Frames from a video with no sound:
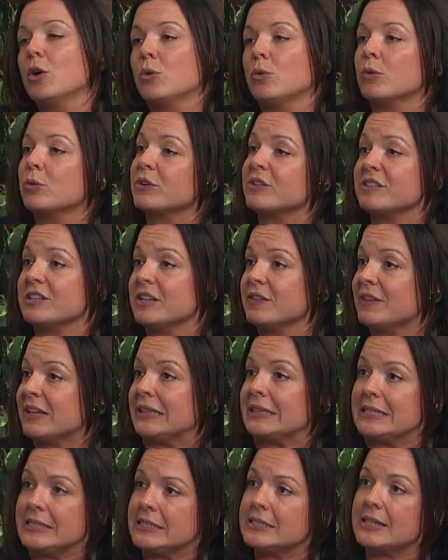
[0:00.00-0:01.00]
will receive
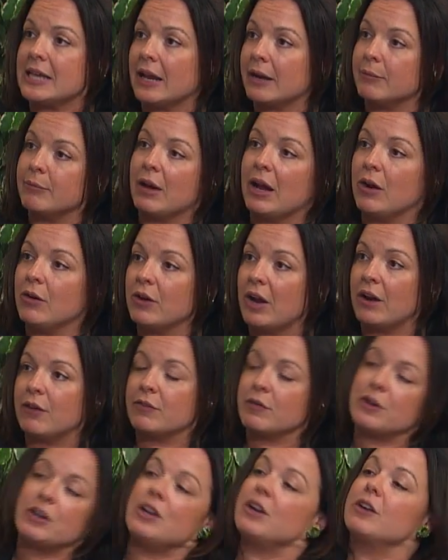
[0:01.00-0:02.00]
at least that amount
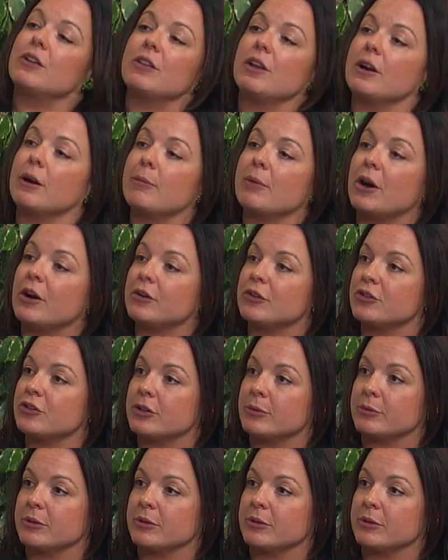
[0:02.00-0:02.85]
every year that our partnership